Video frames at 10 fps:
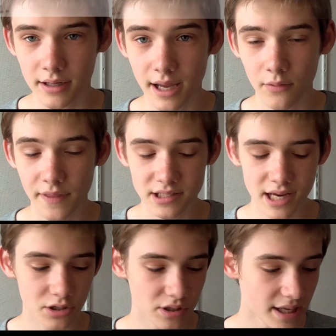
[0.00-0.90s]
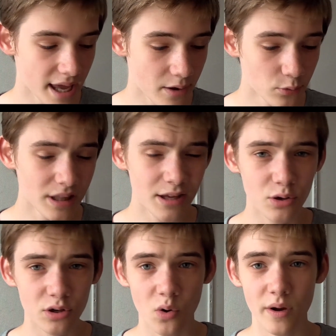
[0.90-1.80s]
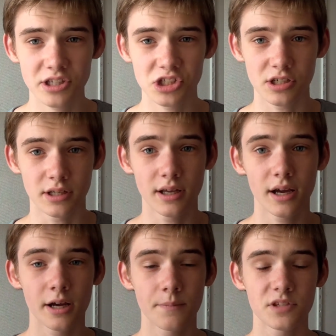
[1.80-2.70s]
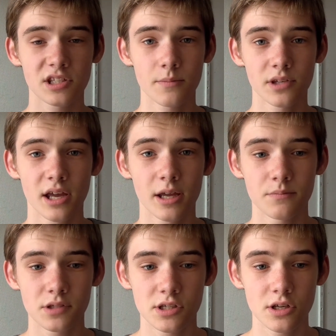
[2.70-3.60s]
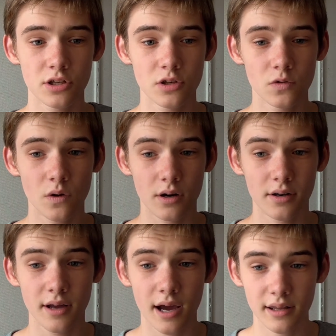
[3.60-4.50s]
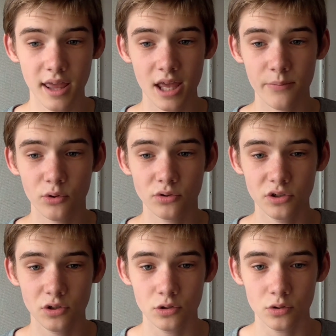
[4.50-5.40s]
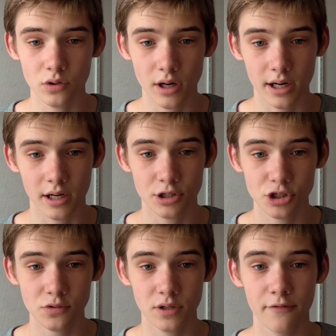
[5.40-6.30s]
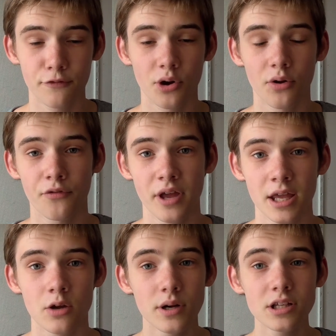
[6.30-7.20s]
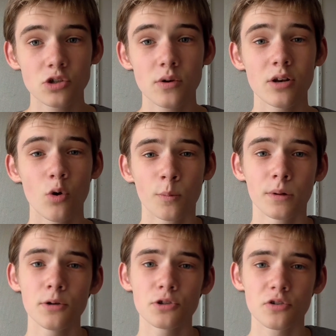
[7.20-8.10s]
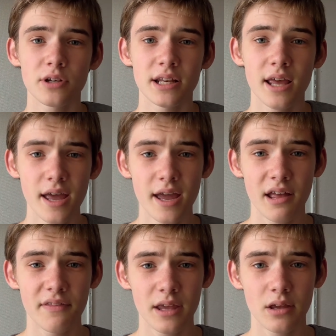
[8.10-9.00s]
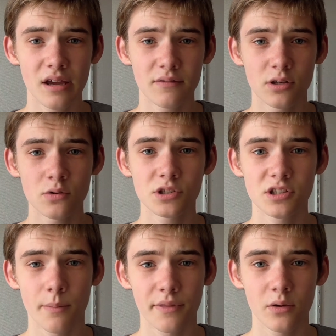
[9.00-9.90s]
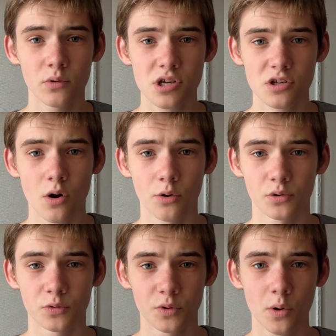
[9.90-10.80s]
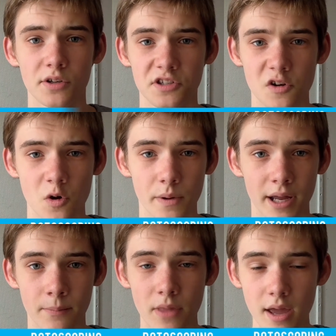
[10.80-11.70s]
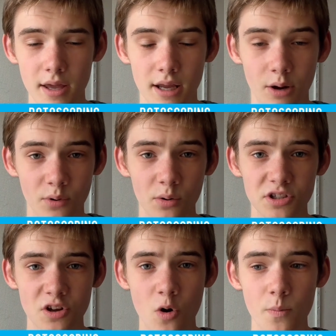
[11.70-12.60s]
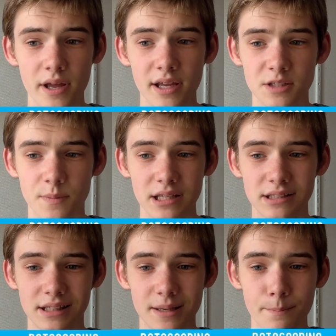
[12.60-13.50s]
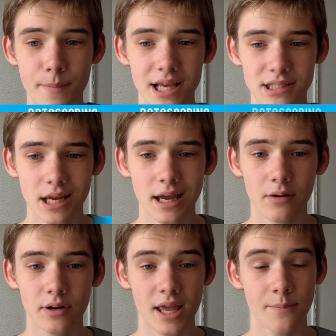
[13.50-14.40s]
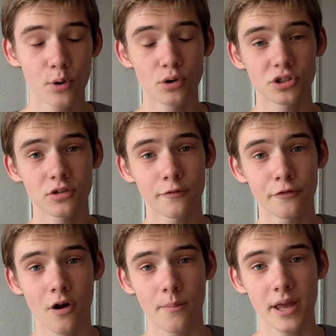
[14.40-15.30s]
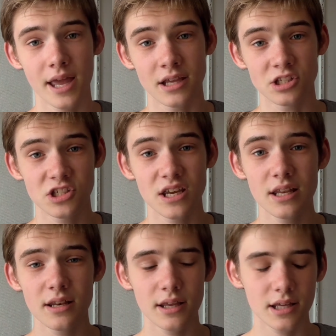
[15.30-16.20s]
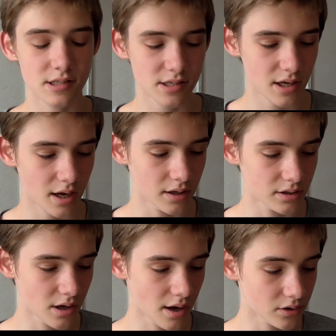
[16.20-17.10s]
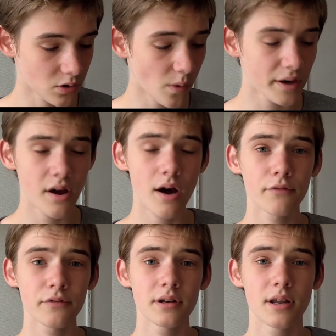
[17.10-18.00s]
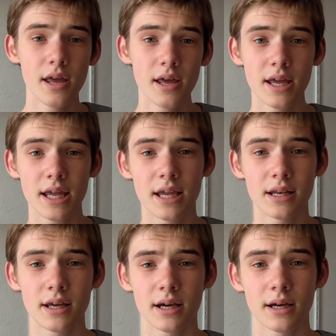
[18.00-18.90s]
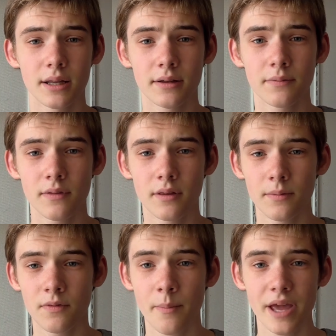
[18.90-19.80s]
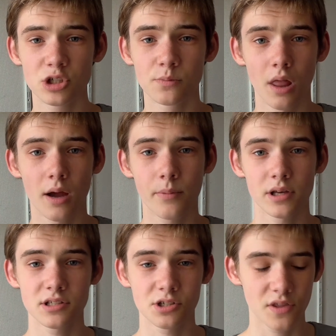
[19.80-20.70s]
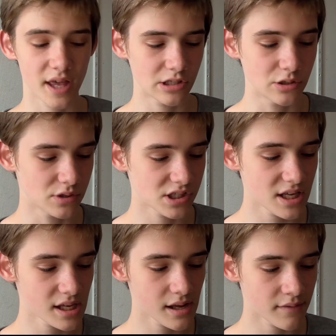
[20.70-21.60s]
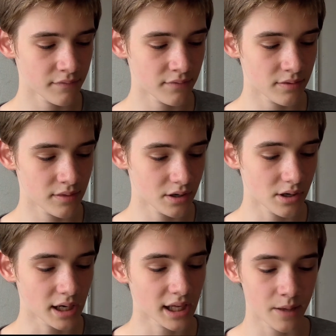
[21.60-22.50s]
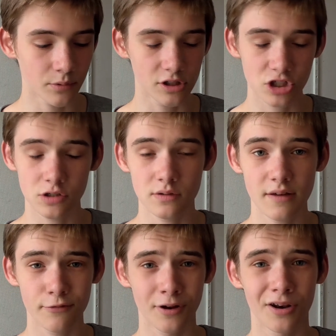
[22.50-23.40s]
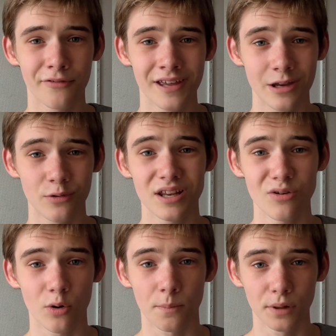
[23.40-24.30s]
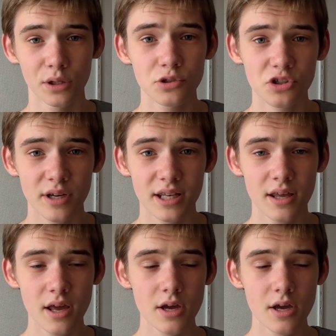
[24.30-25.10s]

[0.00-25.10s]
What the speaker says: Now that's actually a really good question. Sometimes you are not able to shoot in front of a green screen or blue screen, and then you have to do something which is called rotoscoping. Now rotoscoping is basically masking out a person from a scene. It's done quite often in the major blockbusters that you see if they're not able to shoot in front of a green or blue screen.